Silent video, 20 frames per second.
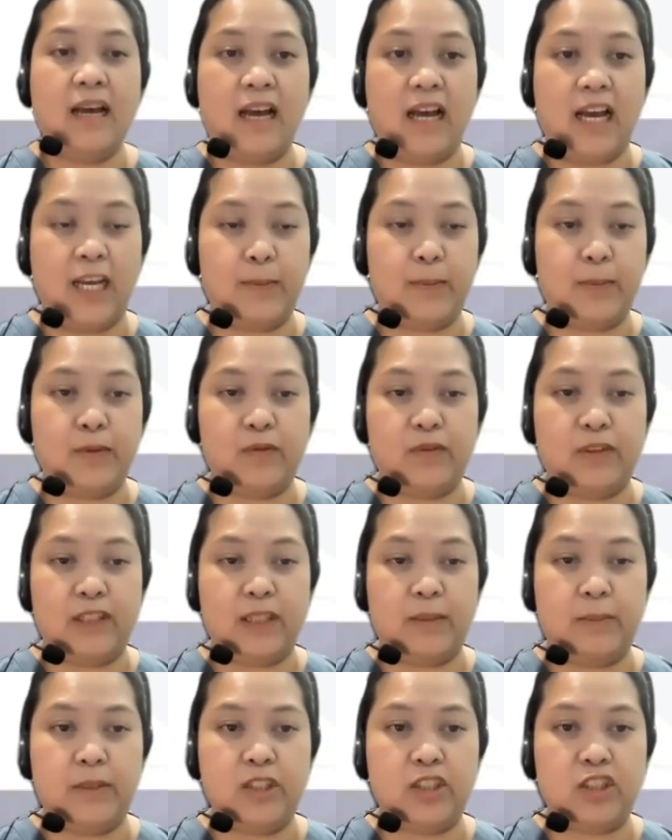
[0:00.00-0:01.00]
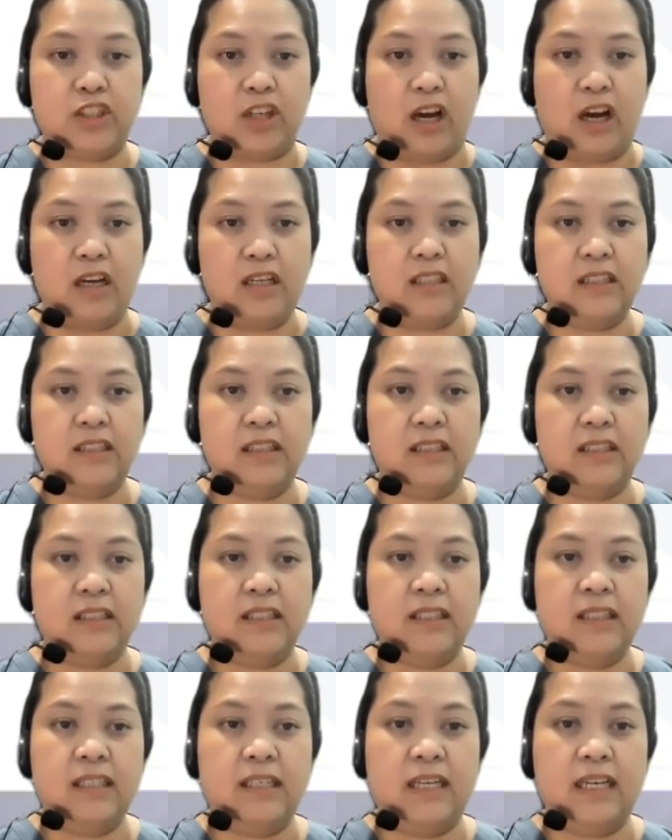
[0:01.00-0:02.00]
Hypovolemic shock
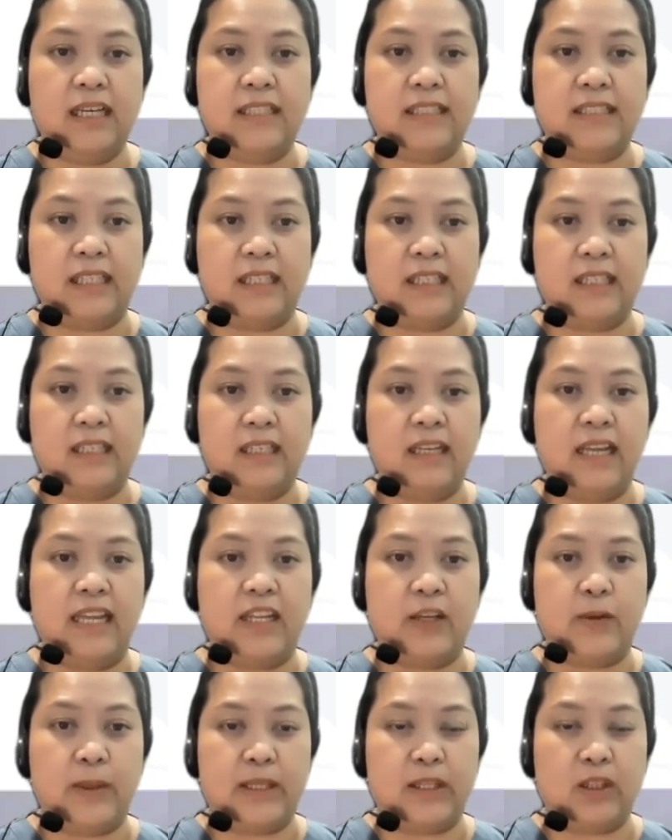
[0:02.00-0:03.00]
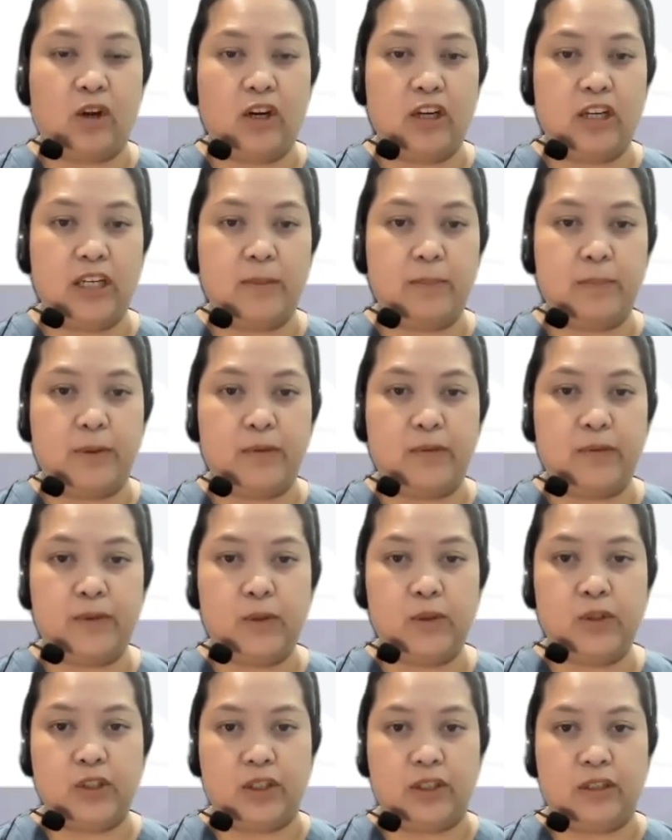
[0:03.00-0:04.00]
is an inadequate organ
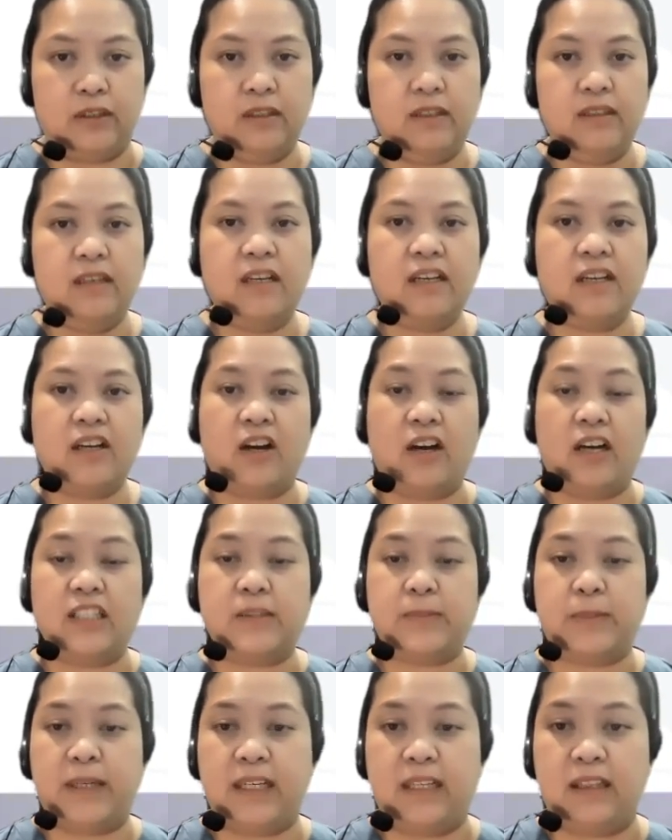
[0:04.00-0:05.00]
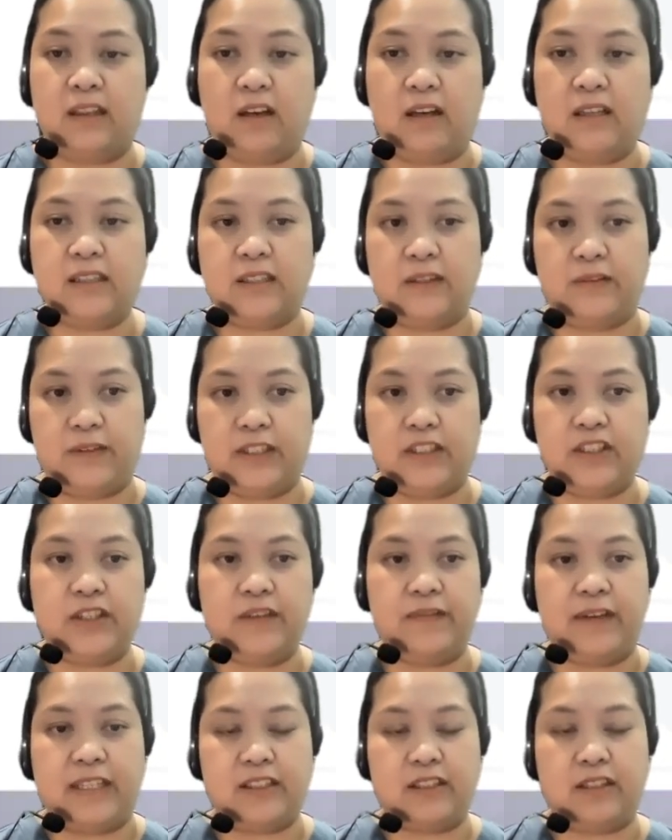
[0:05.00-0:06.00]
perfusion caused by a loss of
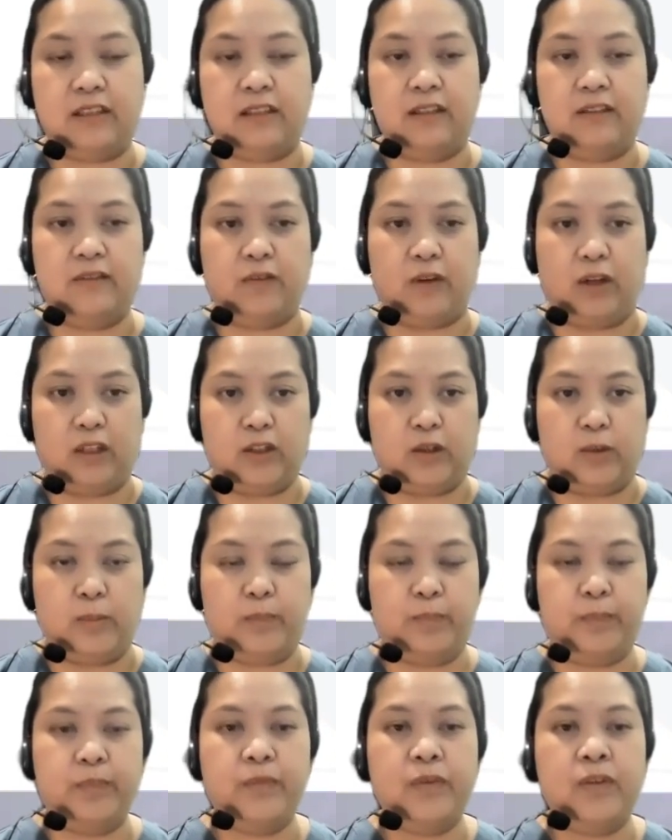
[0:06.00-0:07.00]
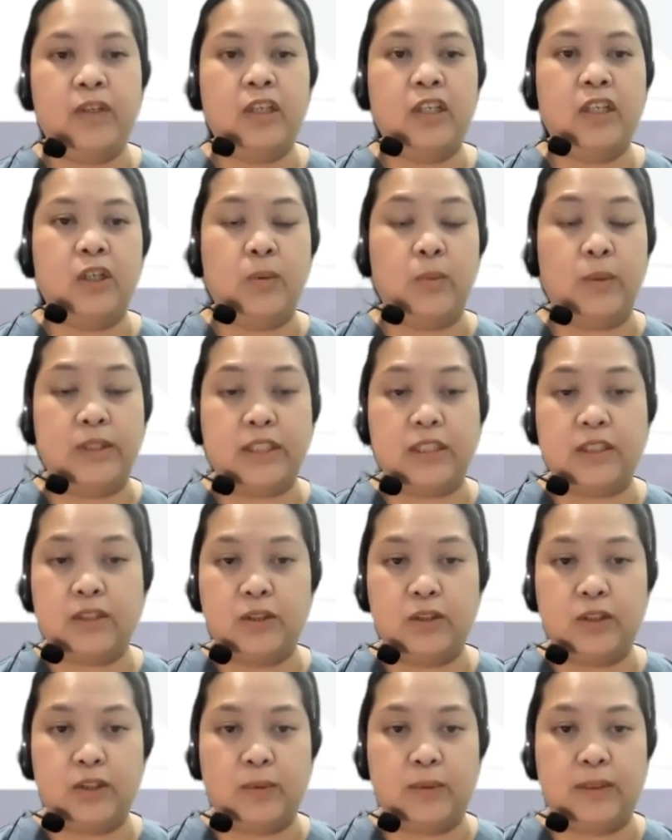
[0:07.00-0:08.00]
intravascular volume, which is
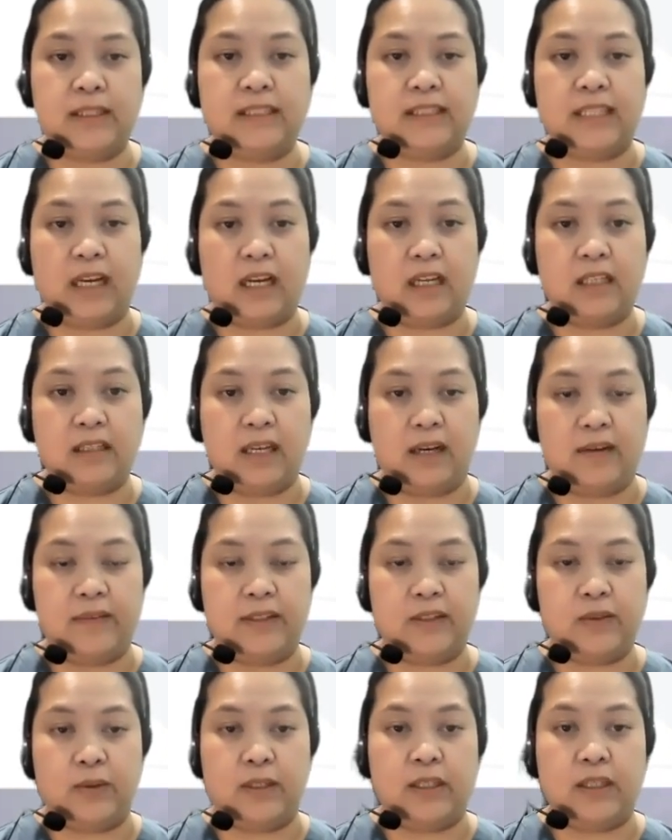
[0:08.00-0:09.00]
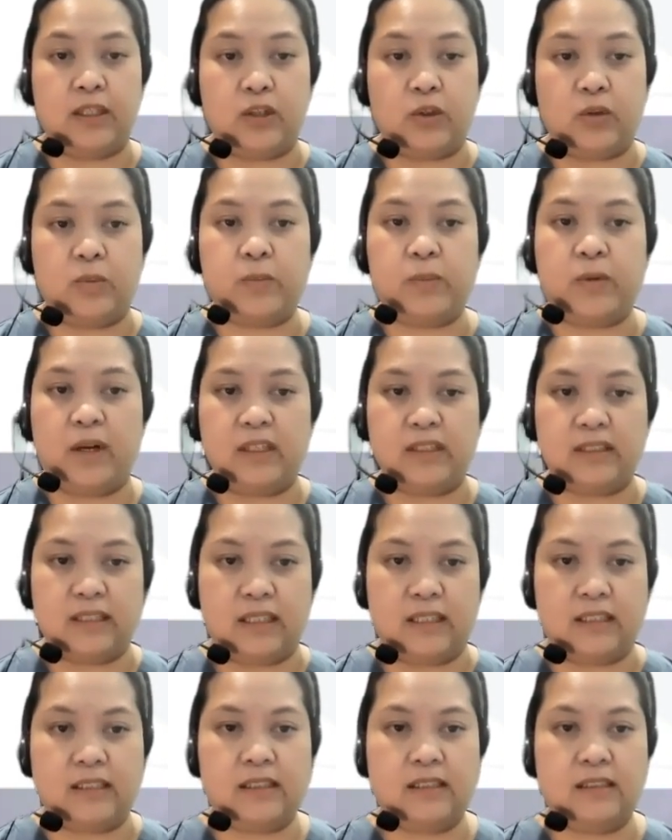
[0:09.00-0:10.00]
usually secondary to an acute
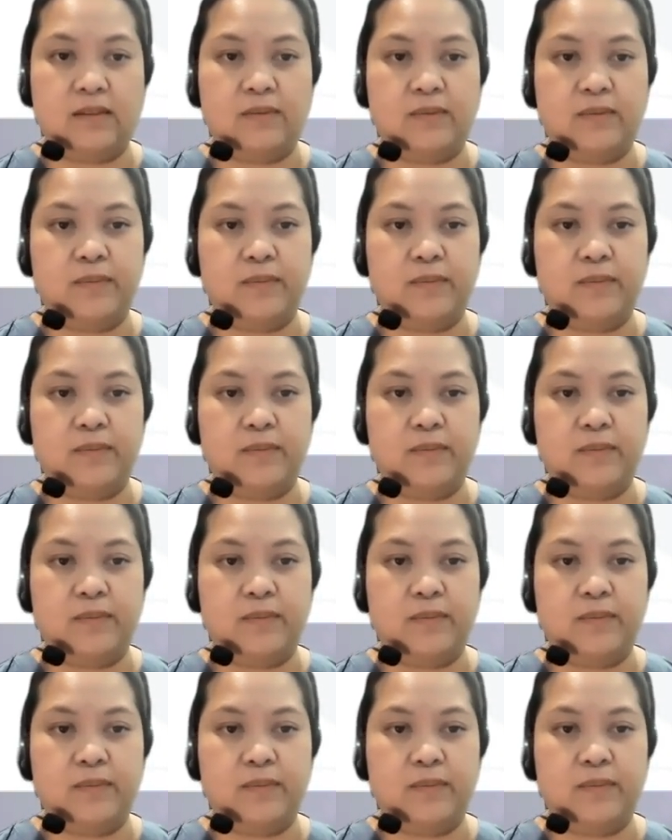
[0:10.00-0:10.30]
process.